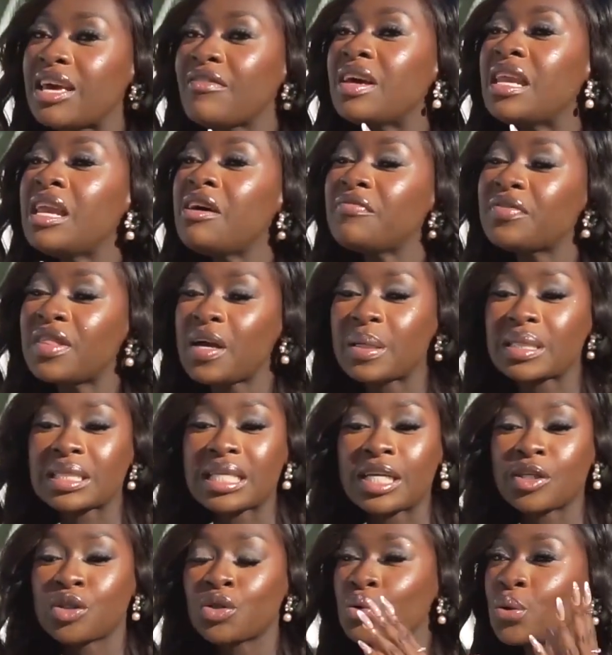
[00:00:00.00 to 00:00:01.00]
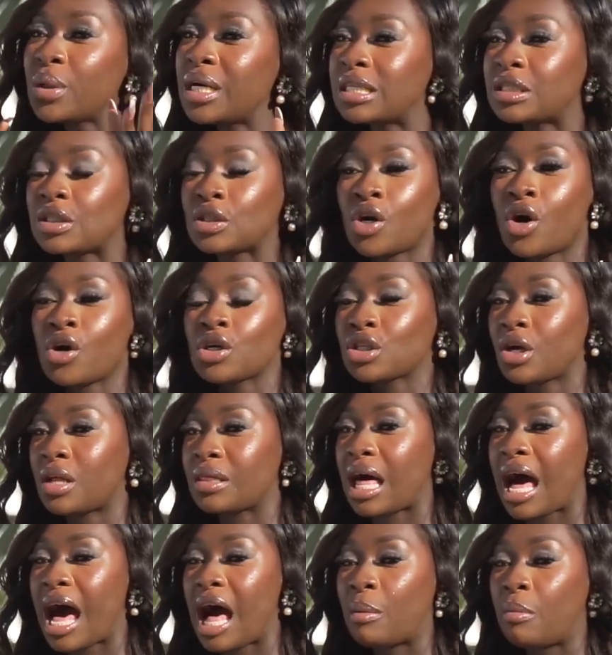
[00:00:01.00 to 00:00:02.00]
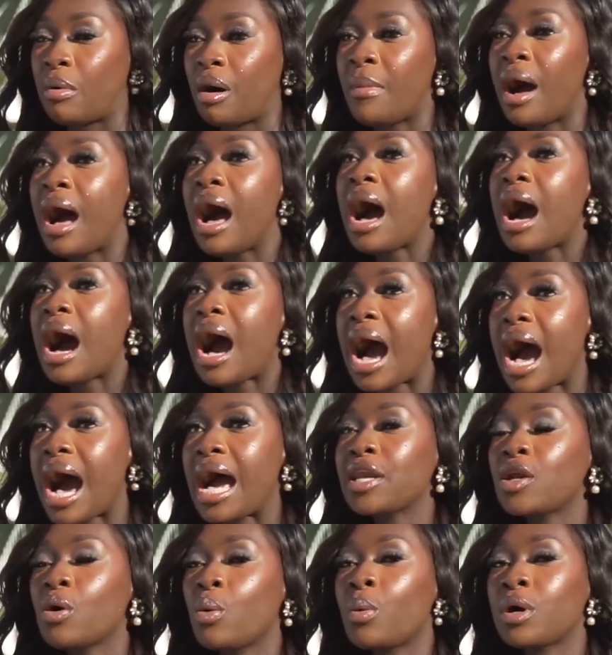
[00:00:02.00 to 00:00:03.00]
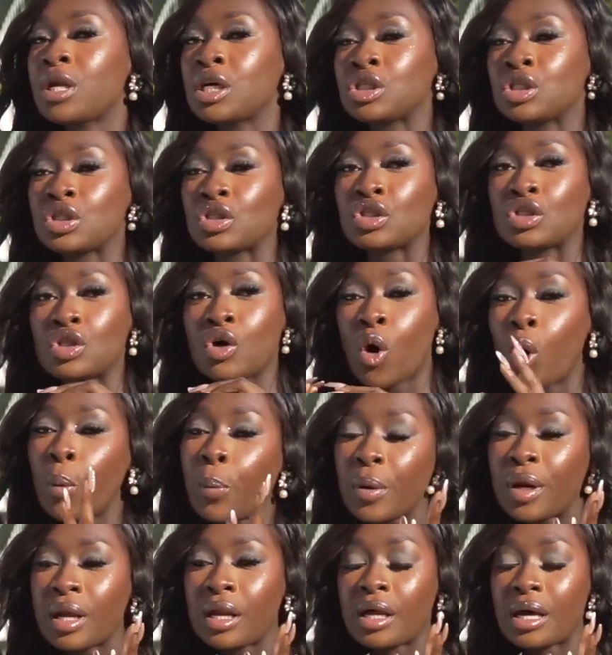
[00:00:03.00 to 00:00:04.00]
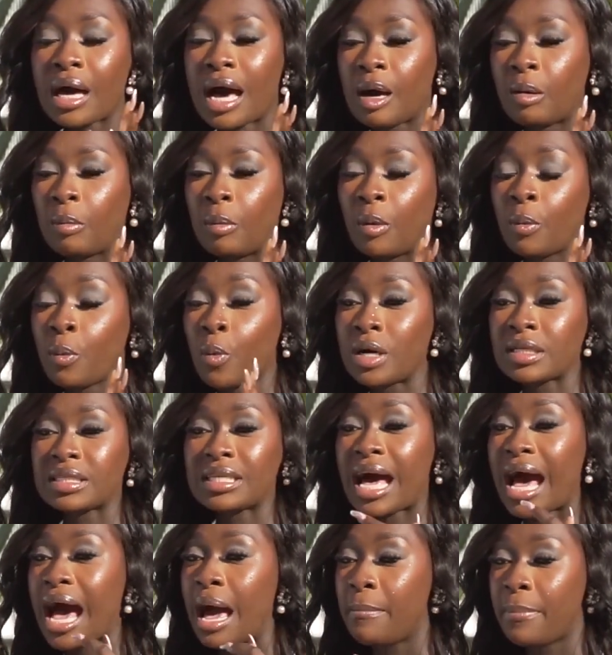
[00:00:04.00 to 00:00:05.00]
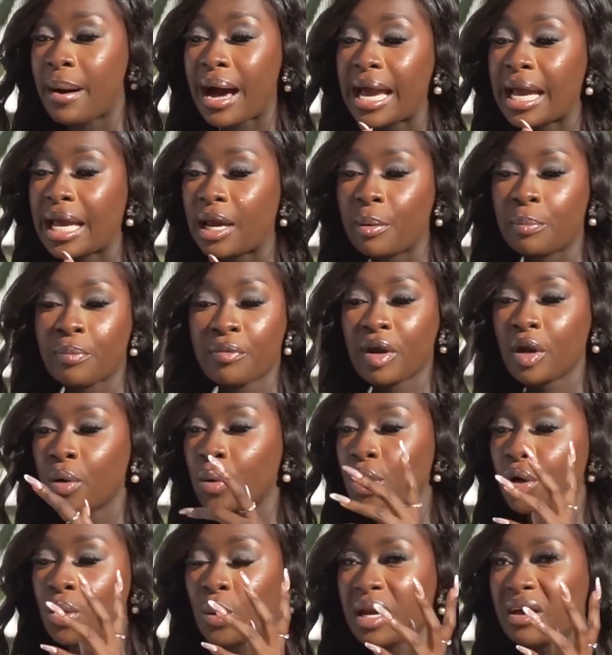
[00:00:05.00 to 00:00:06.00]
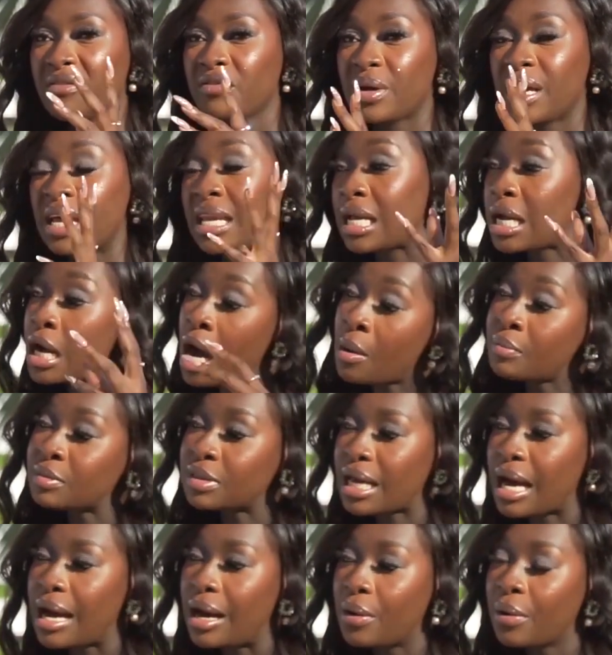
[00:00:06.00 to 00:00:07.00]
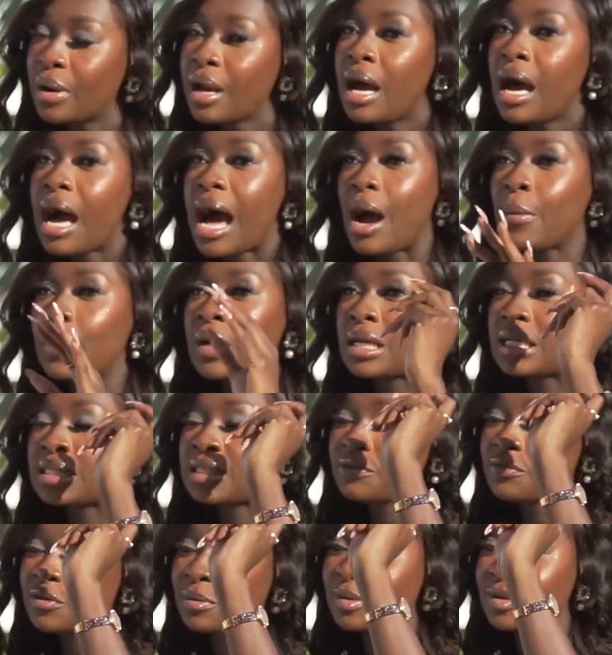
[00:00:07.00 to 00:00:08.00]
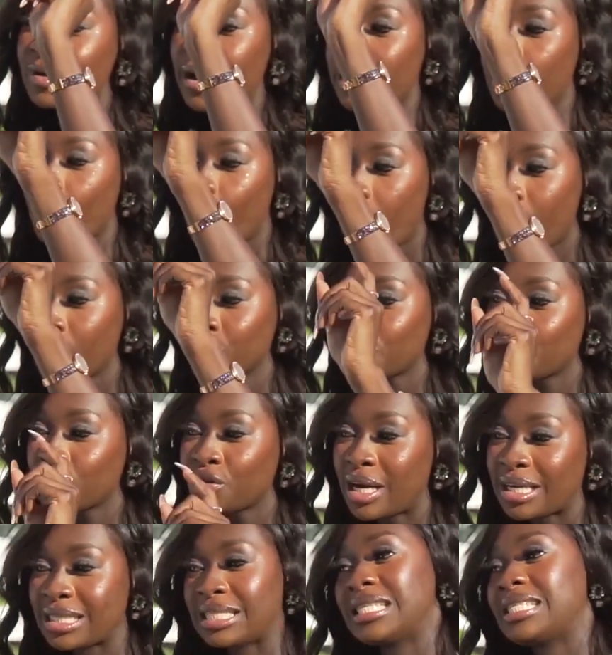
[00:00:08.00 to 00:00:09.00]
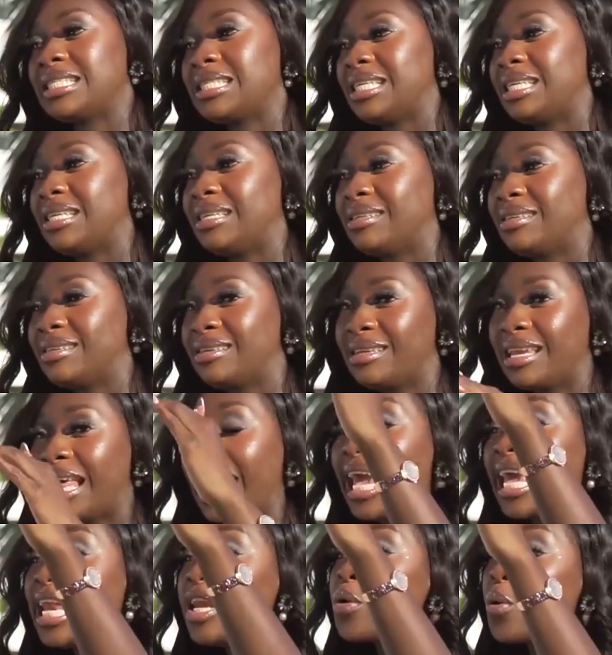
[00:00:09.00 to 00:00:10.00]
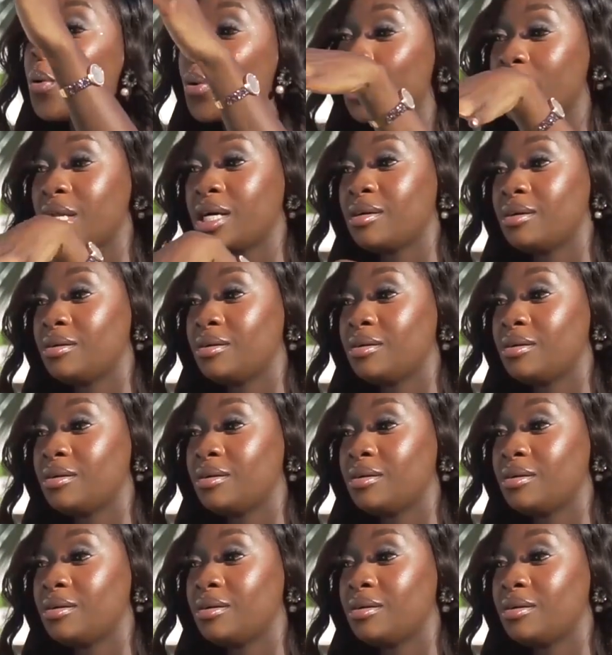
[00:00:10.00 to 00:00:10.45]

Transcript: Even if there's like 2 hit songs on the album, I don't want to just open the album. Once I buy it, pre-order, whatever, and it comes out, I want to listen from track 1 to track 16 in order.